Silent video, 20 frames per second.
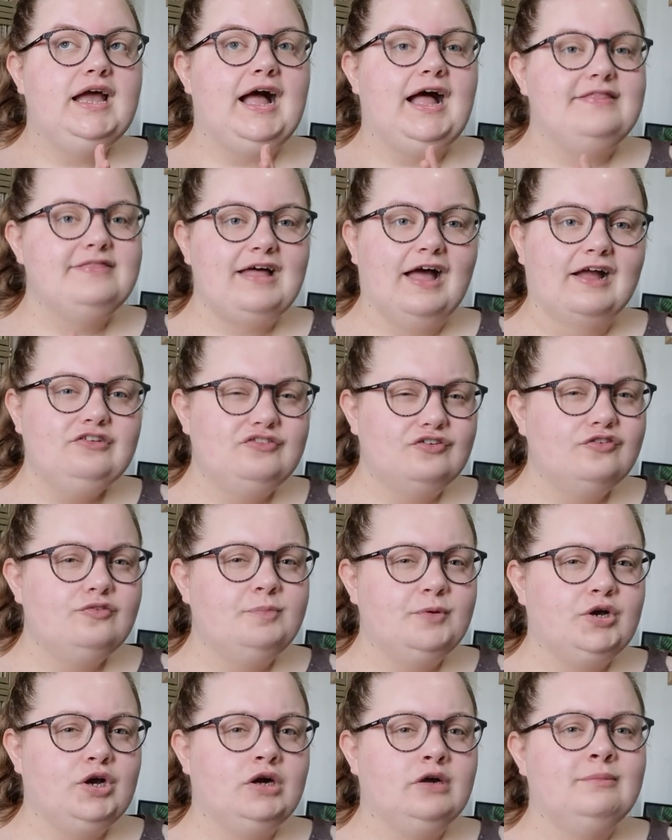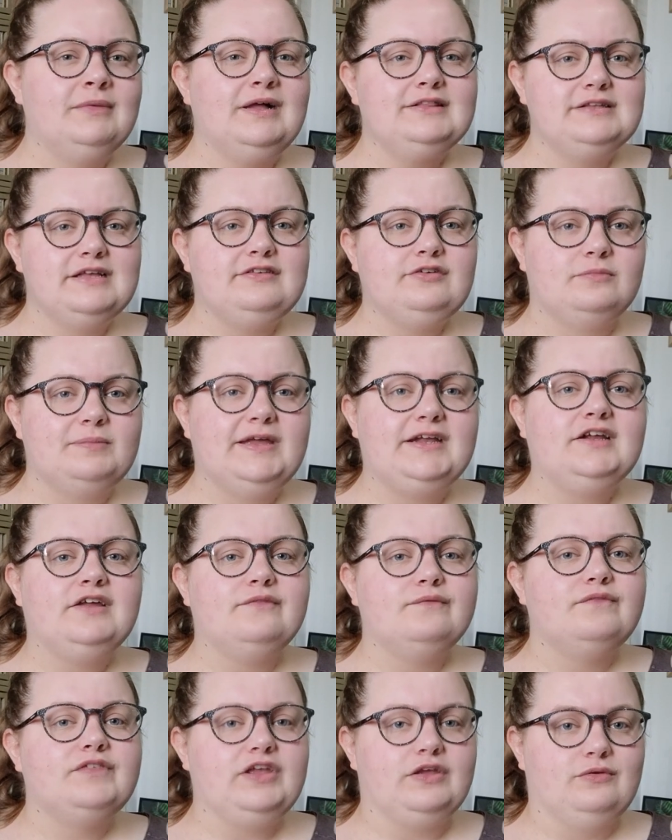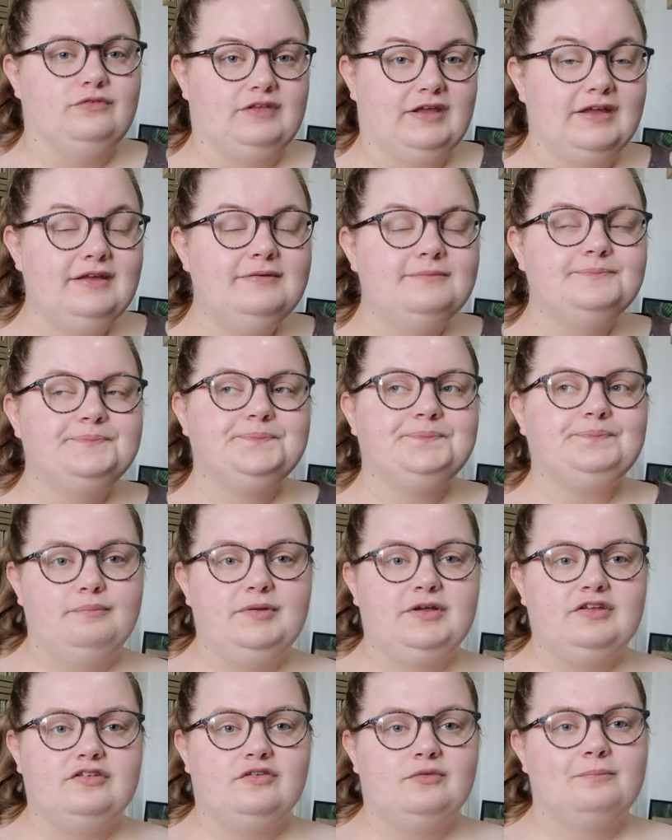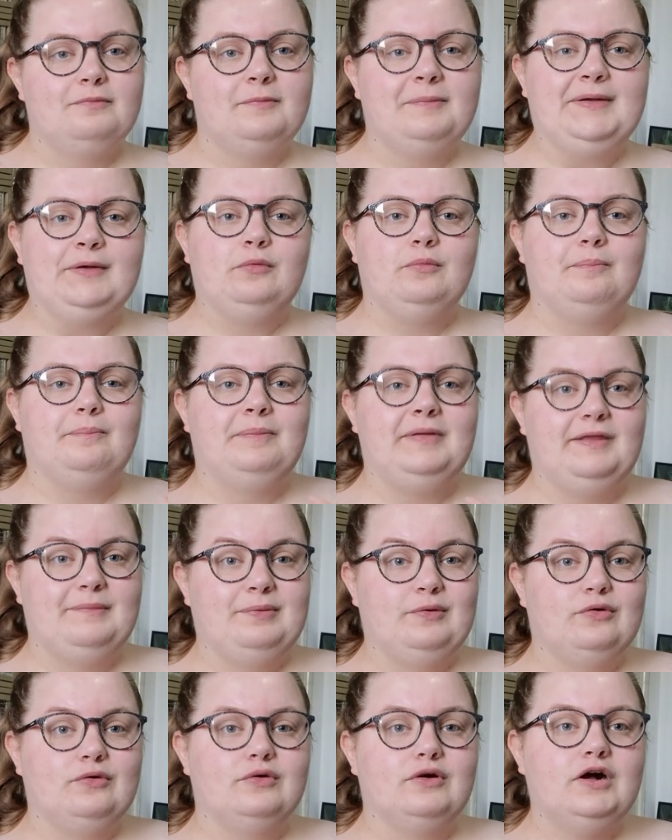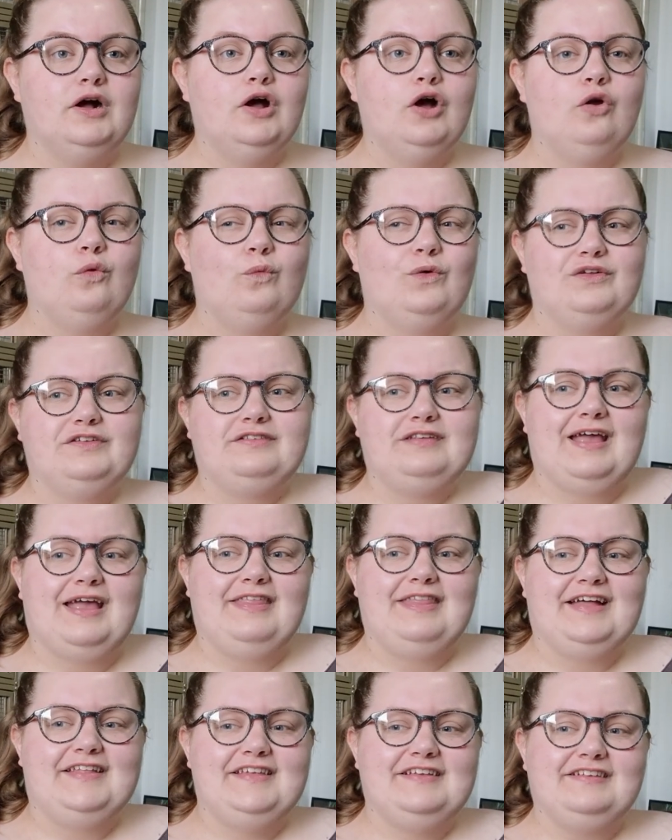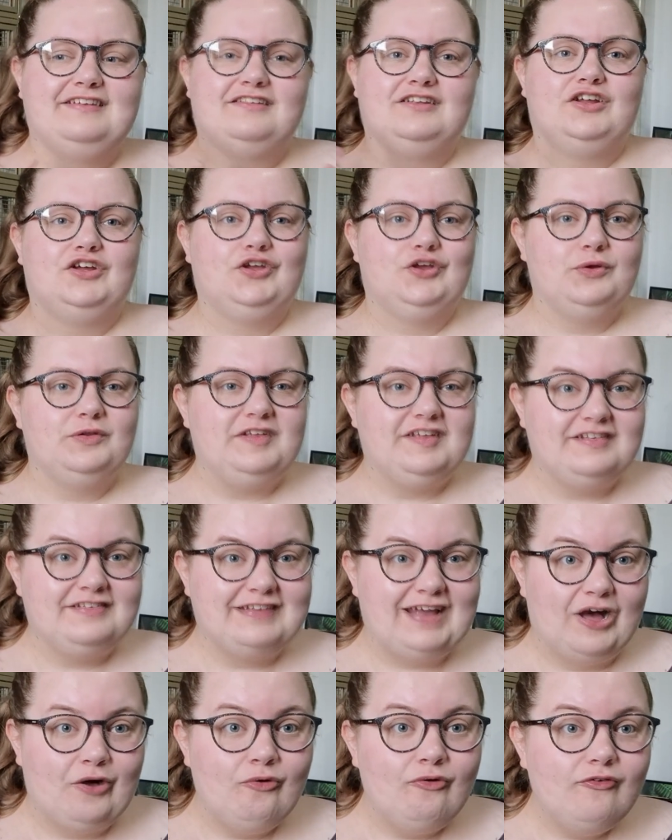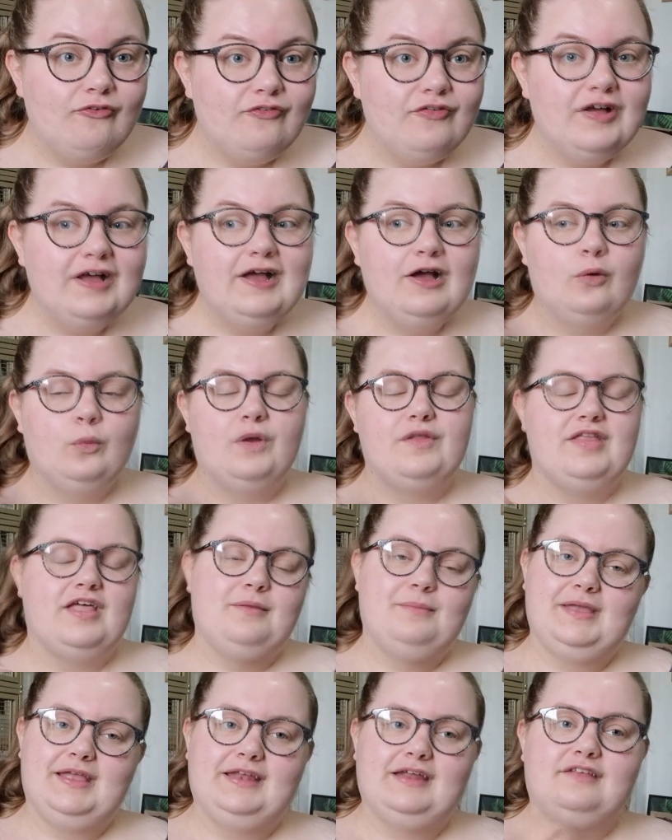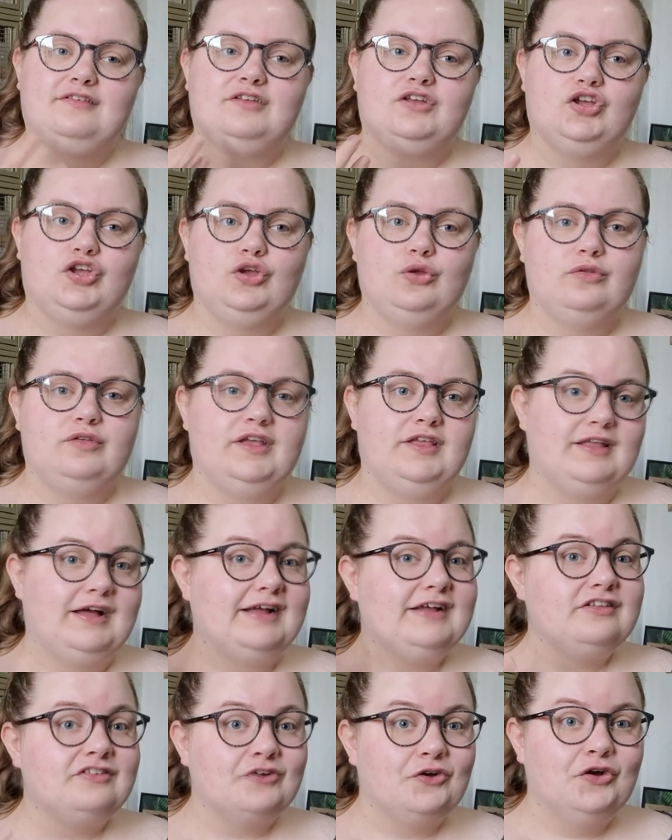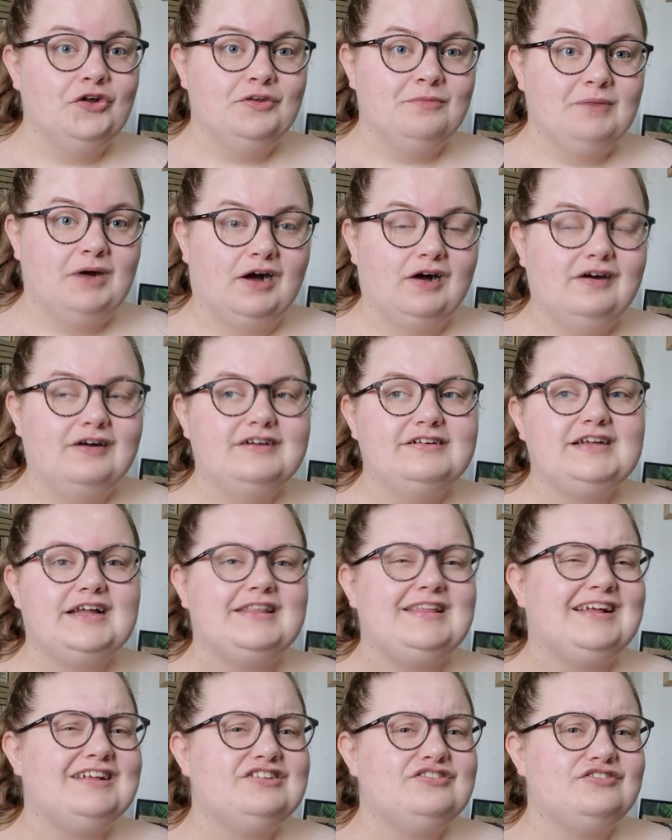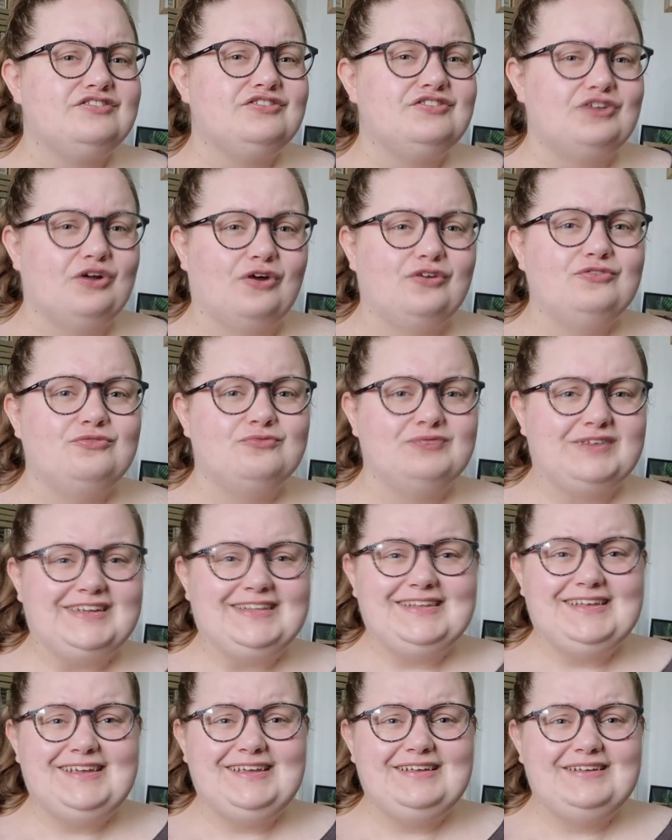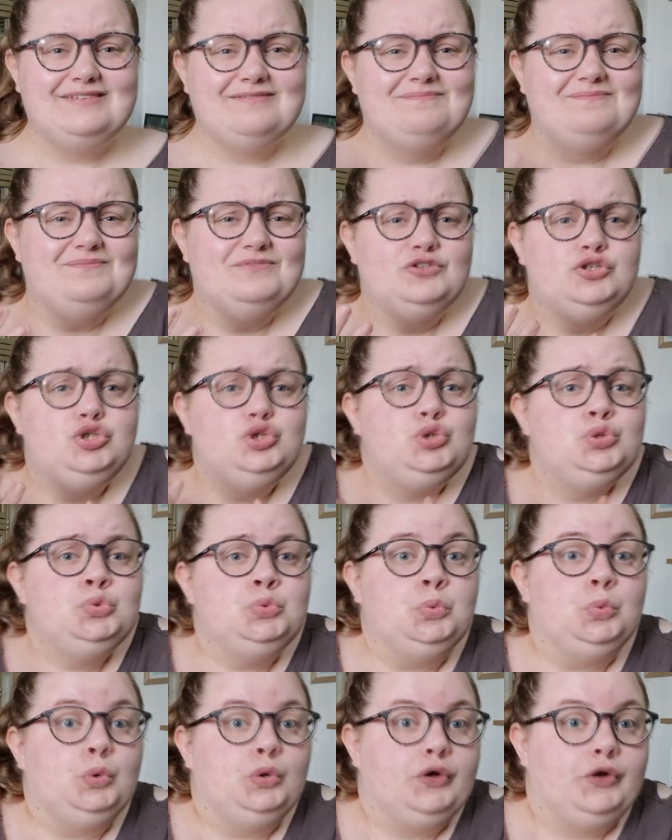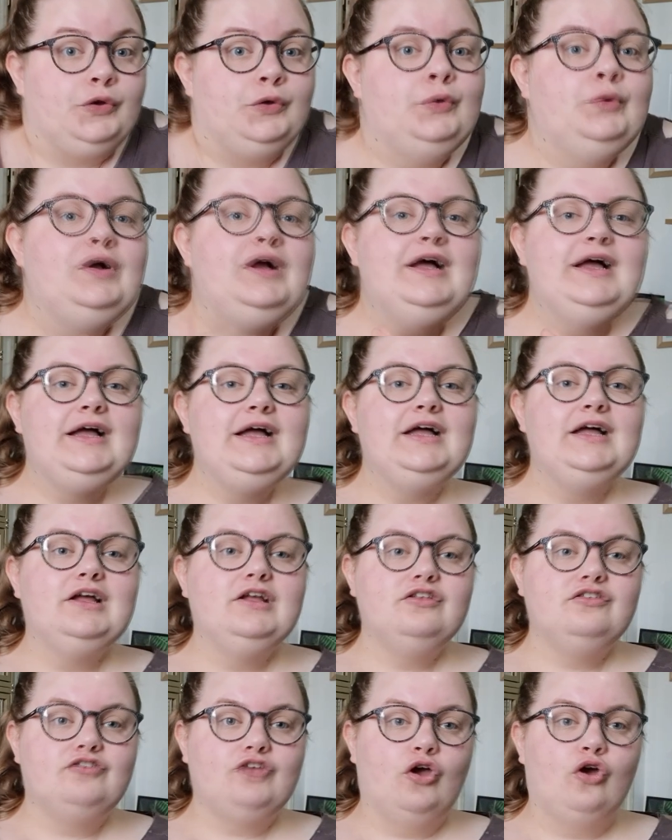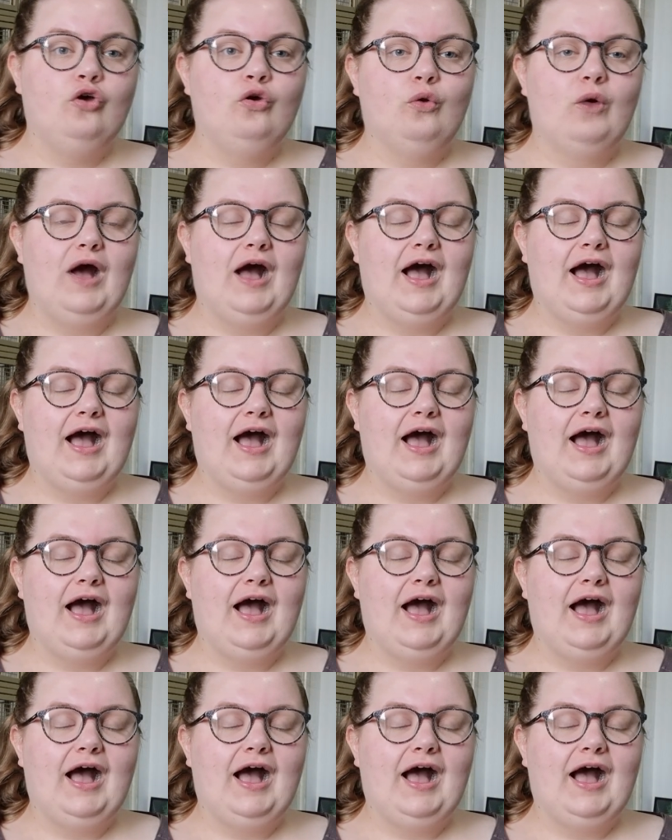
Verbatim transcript: And that does become a little bit confusing because some people, people will say that this is an agouti self when they mean it's an agouti that is unmarked and that's just not really true. So